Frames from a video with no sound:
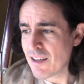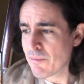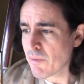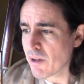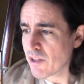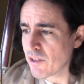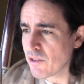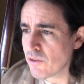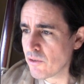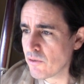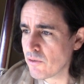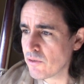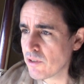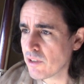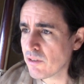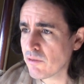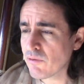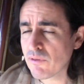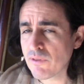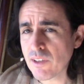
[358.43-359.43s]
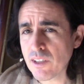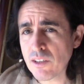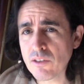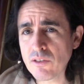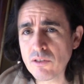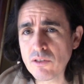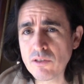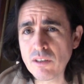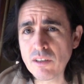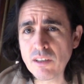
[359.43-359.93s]
by using
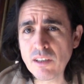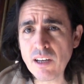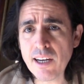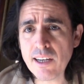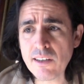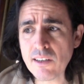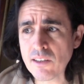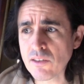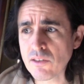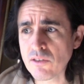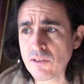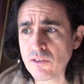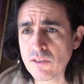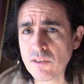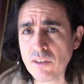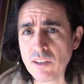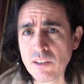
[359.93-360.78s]
figures and characters